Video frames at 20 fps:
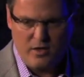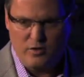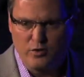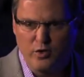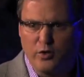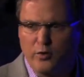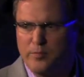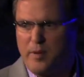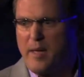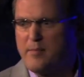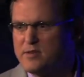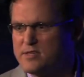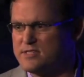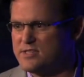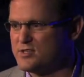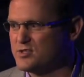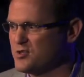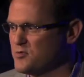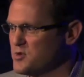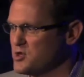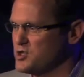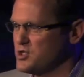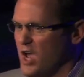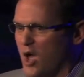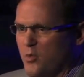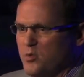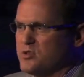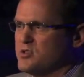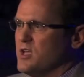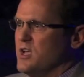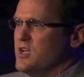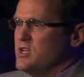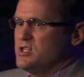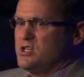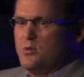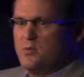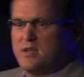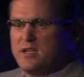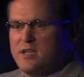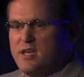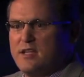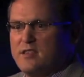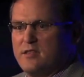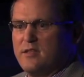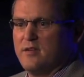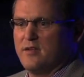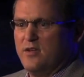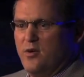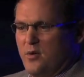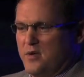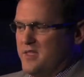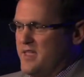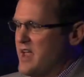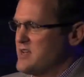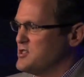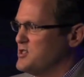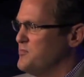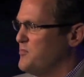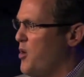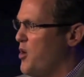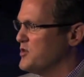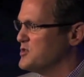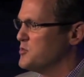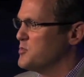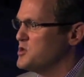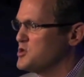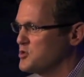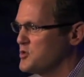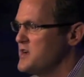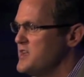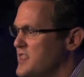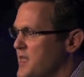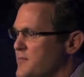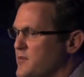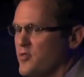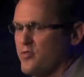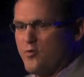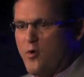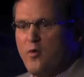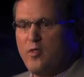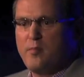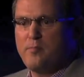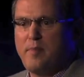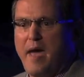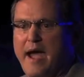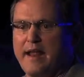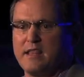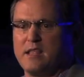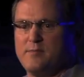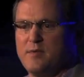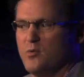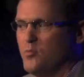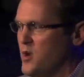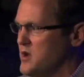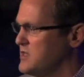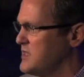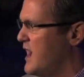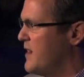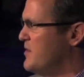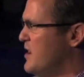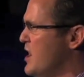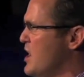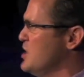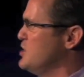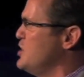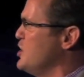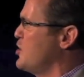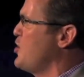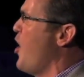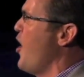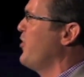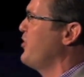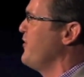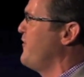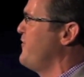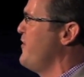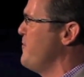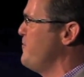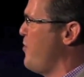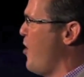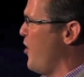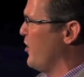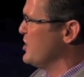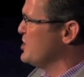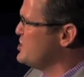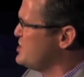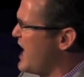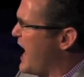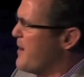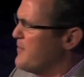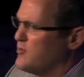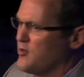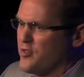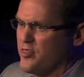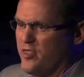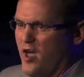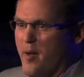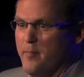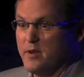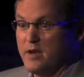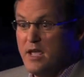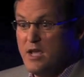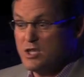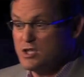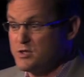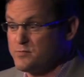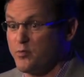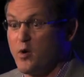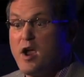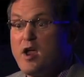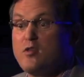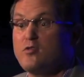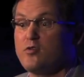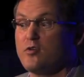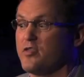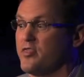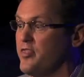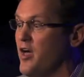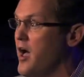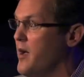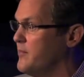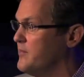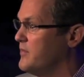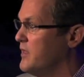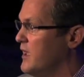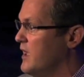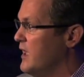little baby sister, Michelle, she would catch the balls and retrieve them and throw them back to me. One time, she caught the football and jammed her thumb and sprained her thumb,